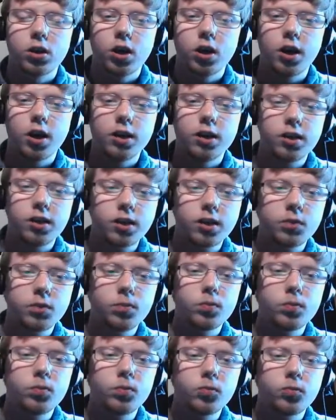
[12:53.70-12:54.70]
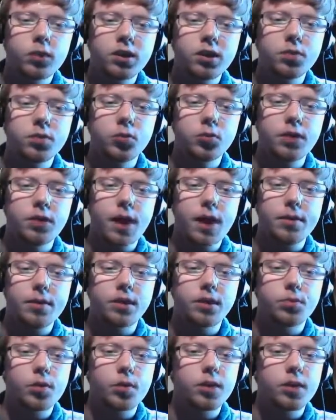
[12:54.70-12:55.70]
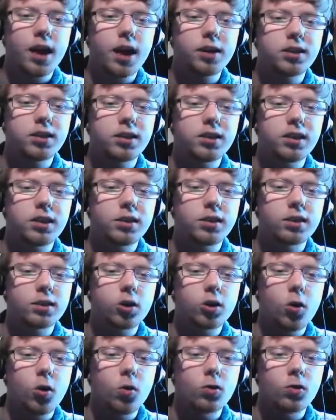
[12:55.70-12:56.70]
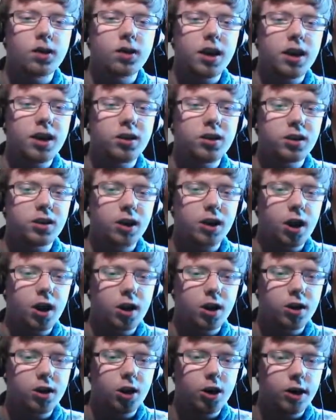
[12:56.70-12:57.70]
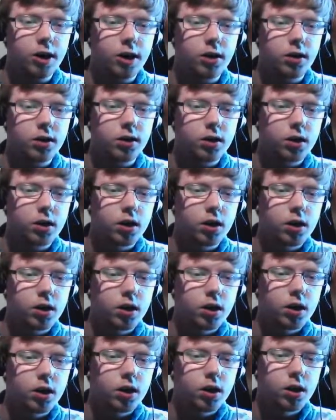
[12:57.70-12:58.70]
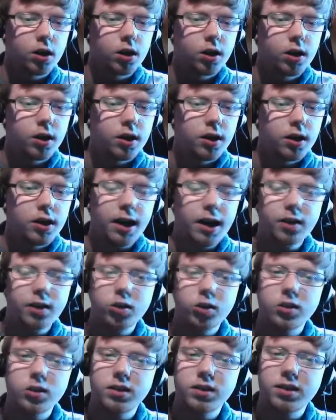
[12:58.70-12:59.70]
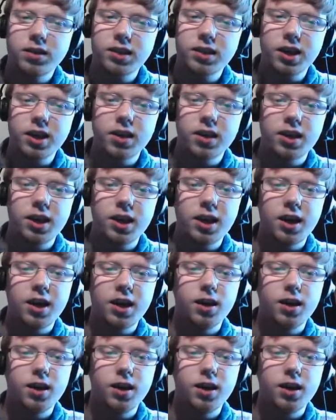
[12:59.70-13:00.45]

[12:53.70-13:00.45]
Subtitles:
Does reasonable damage, but we actually see a Scald into the Arcanine. Now, as you can see, the